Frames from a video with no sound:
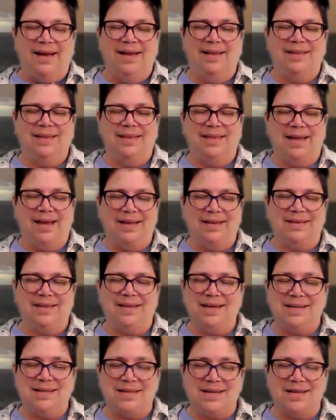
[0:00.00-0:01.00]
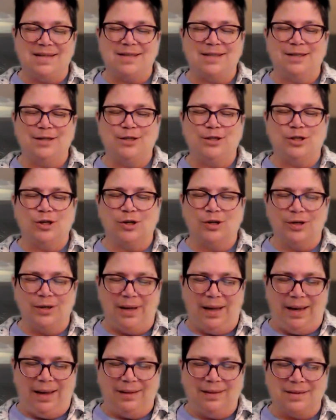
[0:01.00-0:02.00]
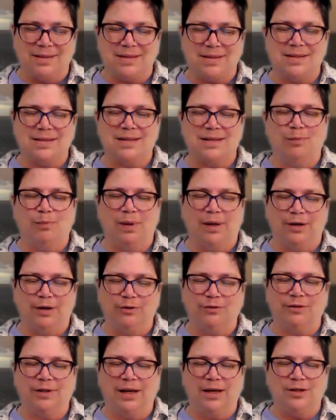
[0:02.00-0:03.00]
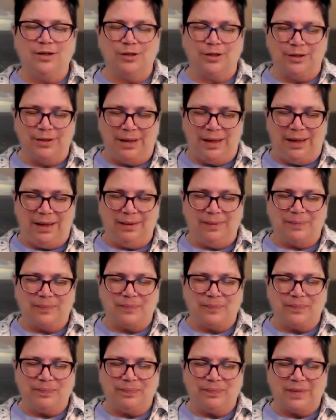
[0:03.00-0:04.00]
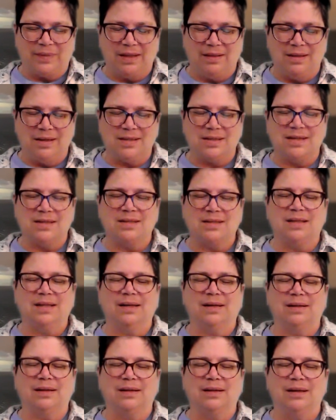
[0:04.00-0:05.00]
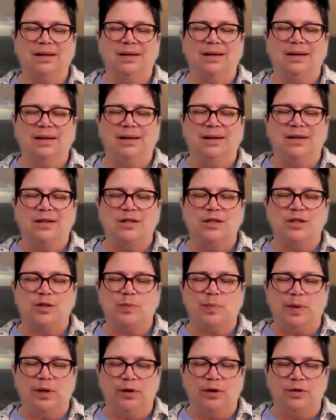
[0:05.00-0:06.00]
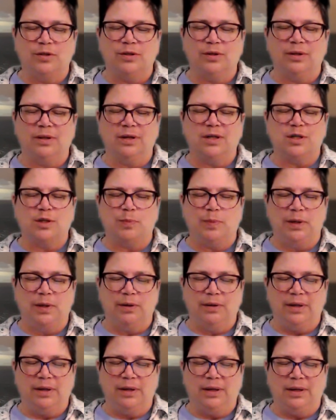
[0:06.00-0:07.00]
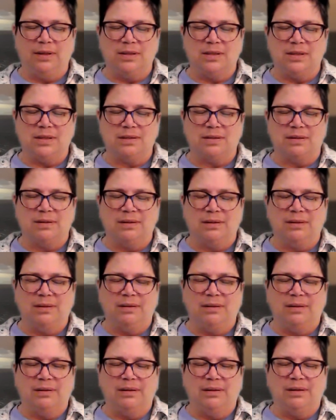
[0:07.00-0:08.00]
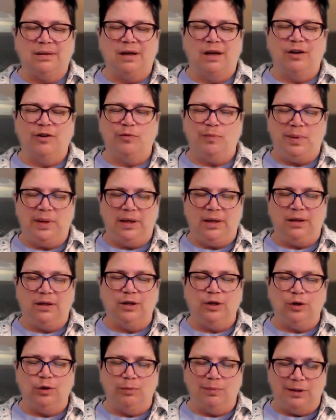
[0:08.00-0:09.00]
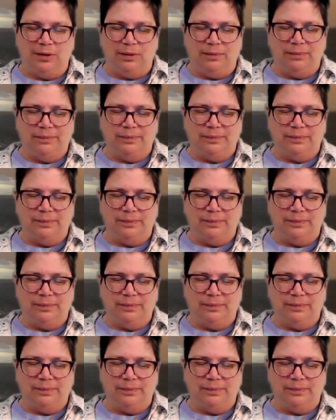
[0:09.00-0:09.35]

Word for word: that this is the journey. This is the butterfly journey. This is the spiritual experience of being human.